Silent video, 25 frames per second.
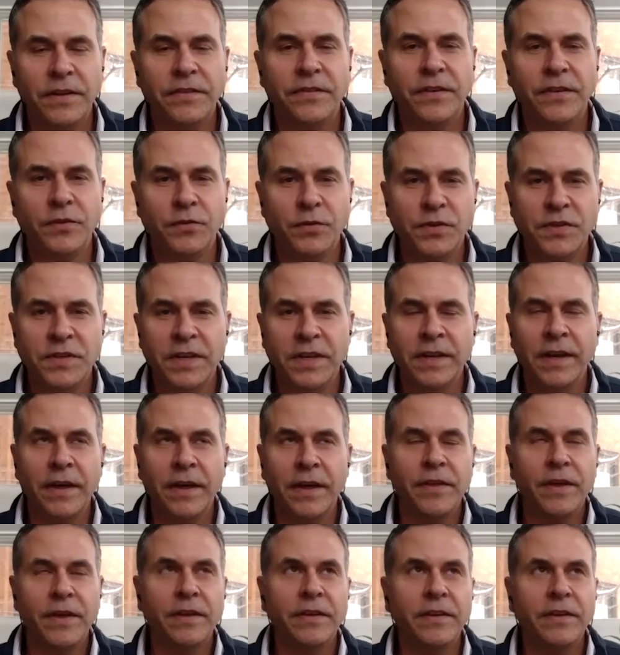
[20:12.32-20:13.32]
That's interesting. I
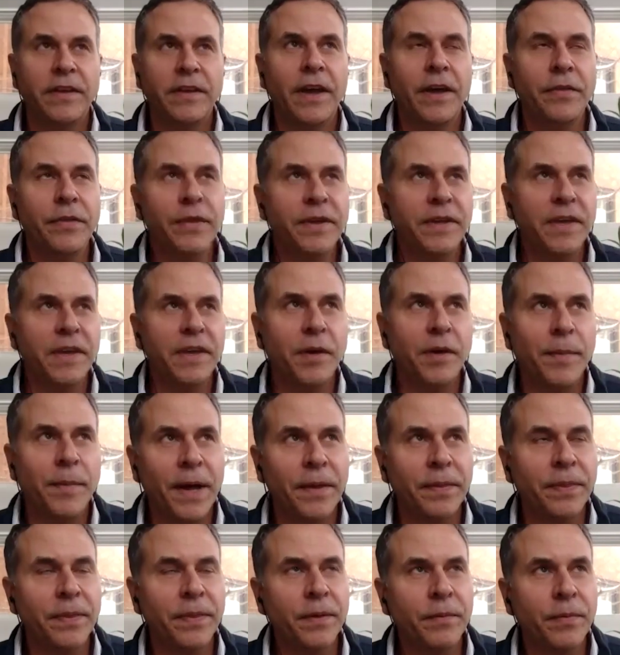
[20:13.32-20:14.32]
think, yeah, thinking
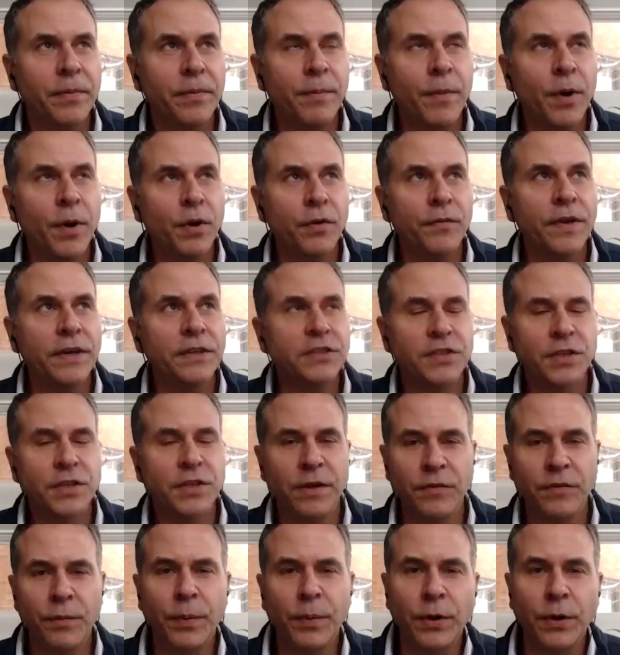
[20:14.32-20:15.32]
about the, the motivation
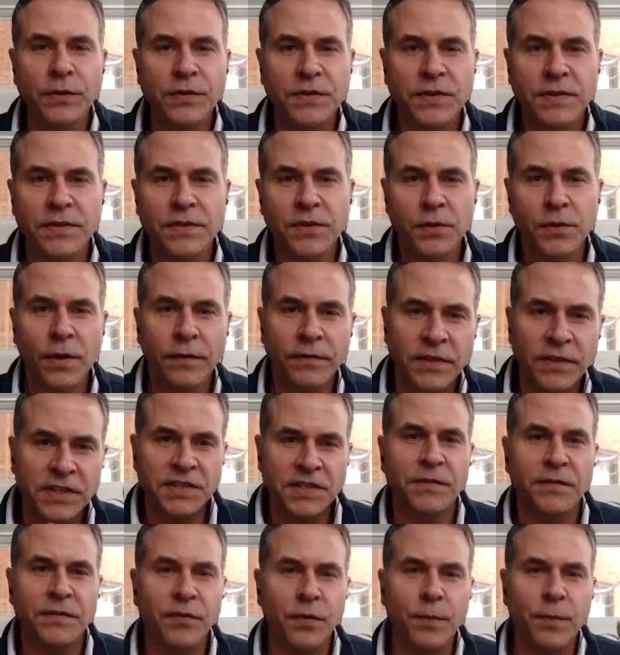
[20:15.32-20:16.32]
of the person. So you have
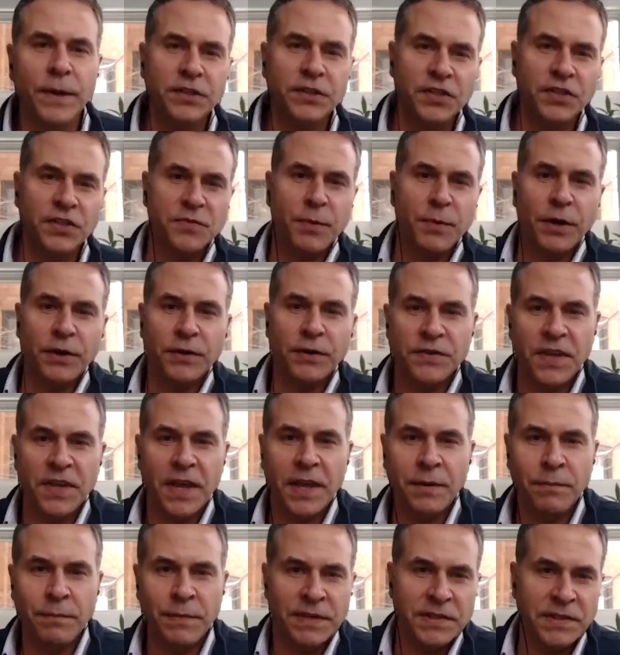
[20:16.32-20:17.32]
disinformation spreaders
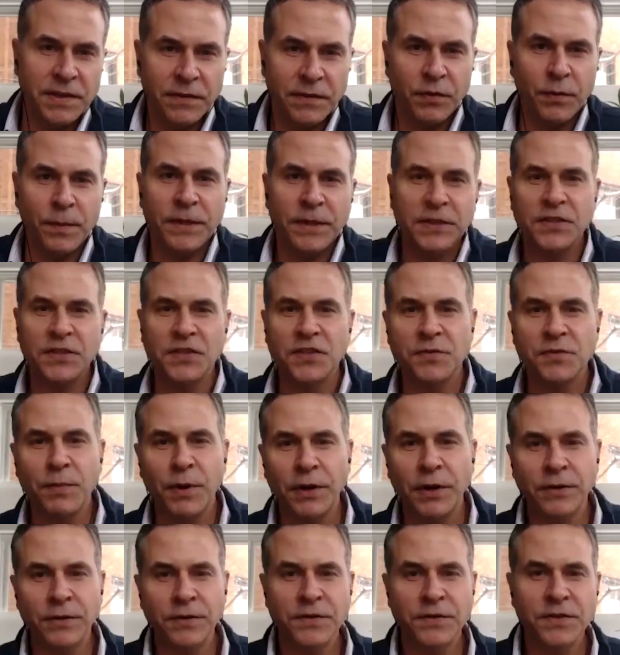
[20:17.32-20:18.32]
and misinformation
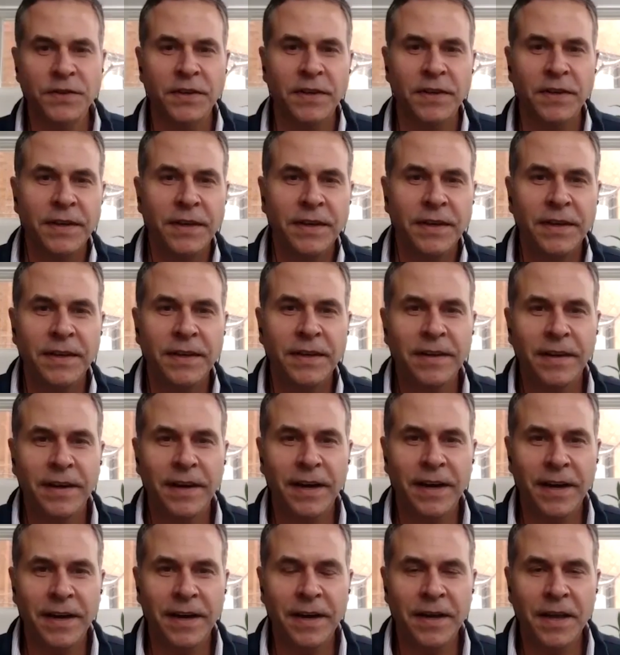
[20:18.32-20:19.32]
spreaders.
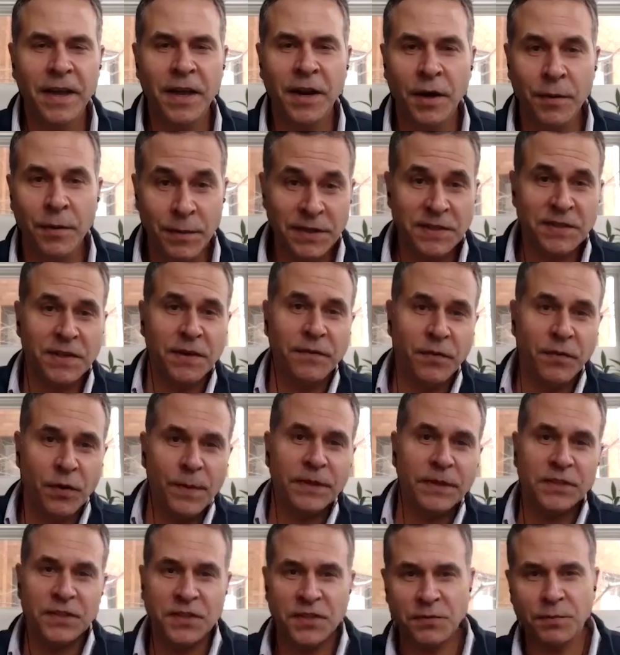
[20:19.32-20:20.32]
Uh, and a
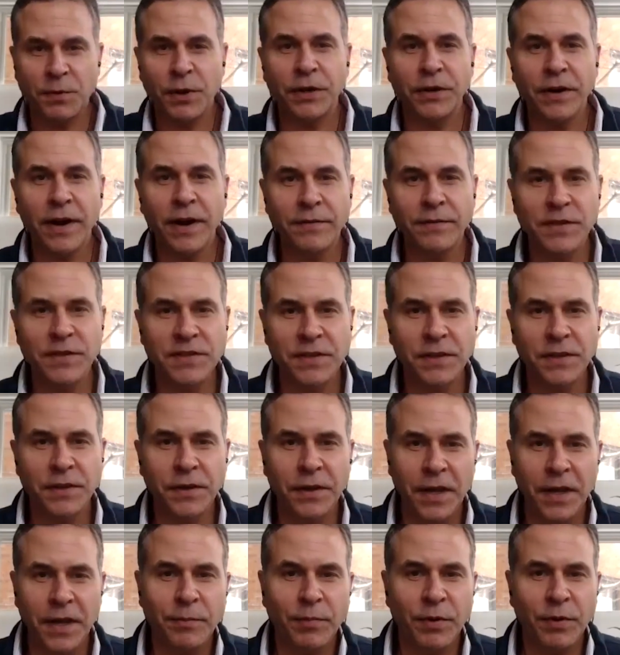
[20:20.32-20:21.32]
misinformation spreader obviously
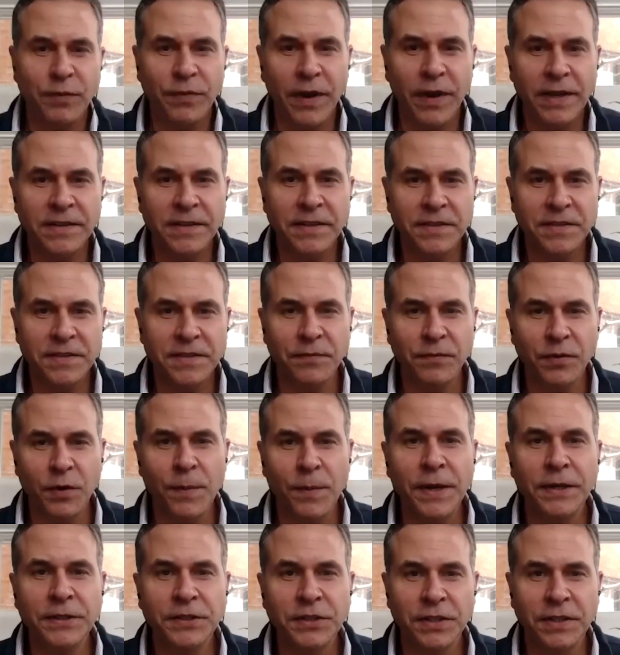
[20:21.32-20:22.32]
could amplify
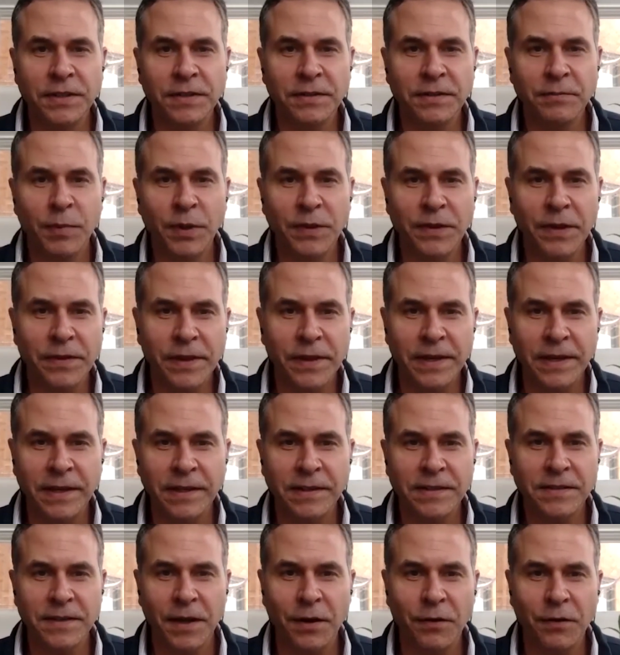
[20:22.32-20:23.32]
disinformation, but the thing
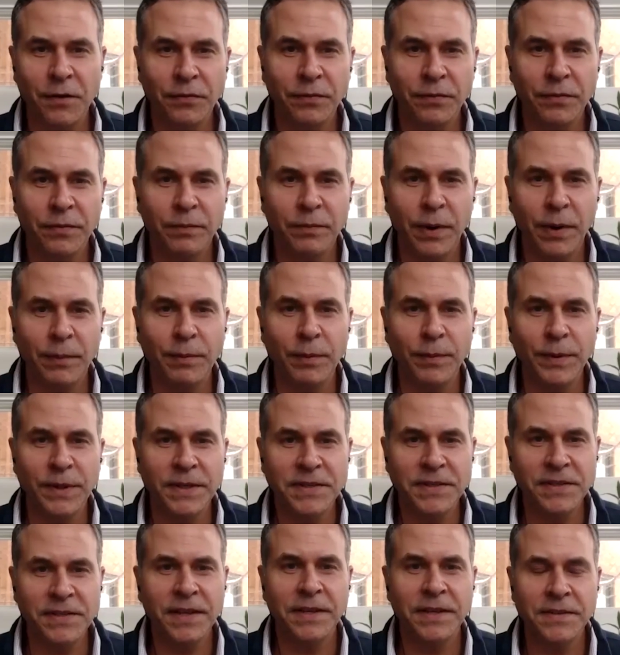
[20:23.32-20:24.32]
itself yeah. probably
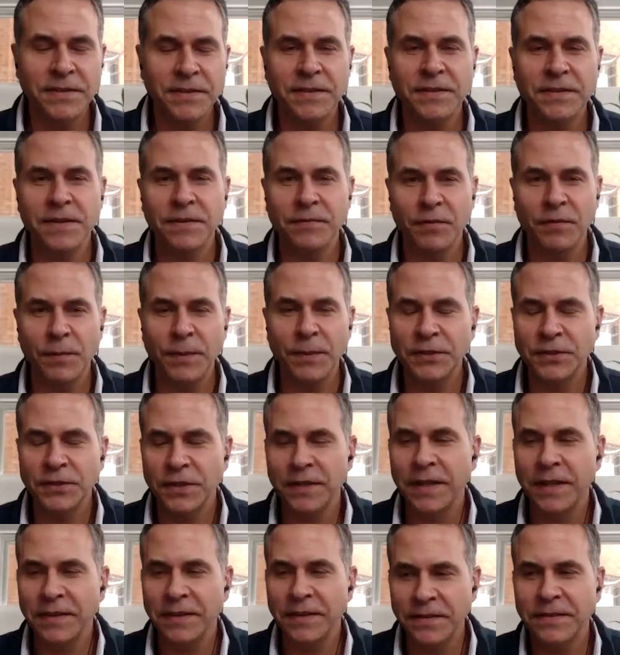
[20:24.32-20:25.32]
stays disinformation.
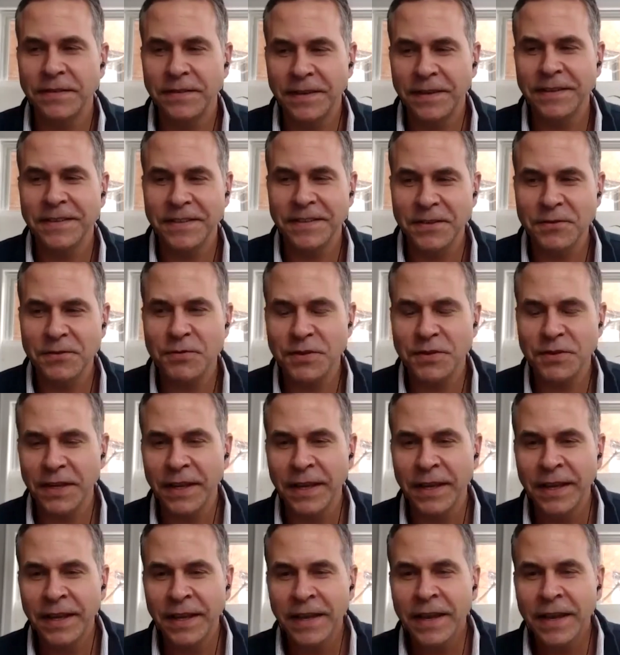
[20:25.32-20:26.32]
That's that's interesting.
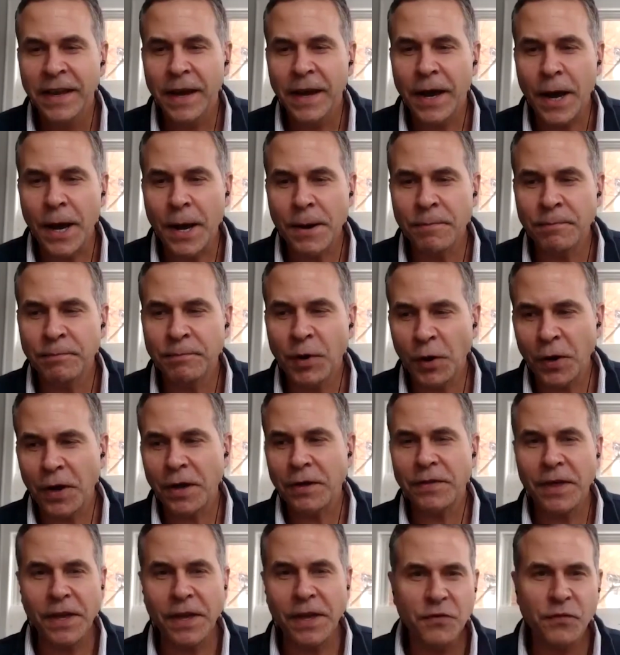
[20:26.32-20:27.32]
Um,
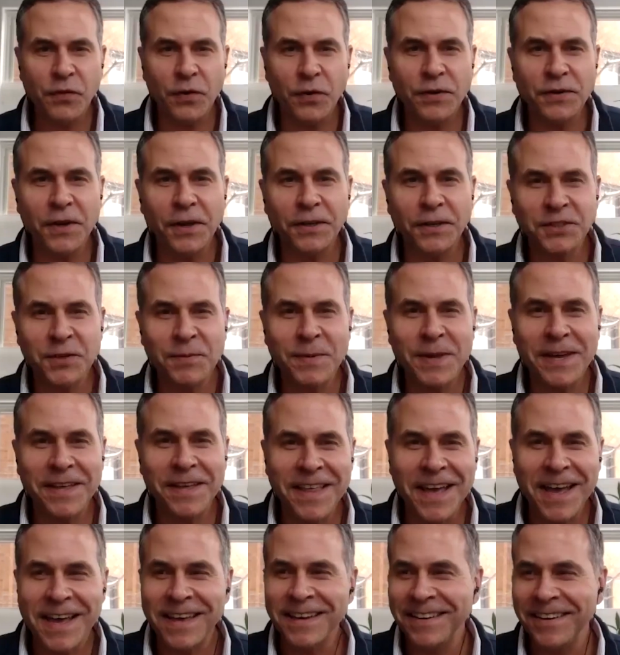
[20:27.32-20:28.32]
okay, thank you for indulging me on
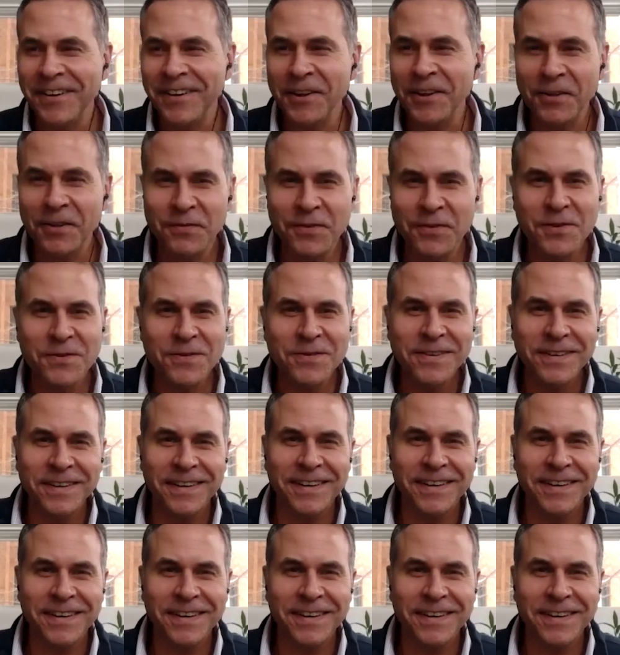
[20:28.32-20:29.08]
that, all of you.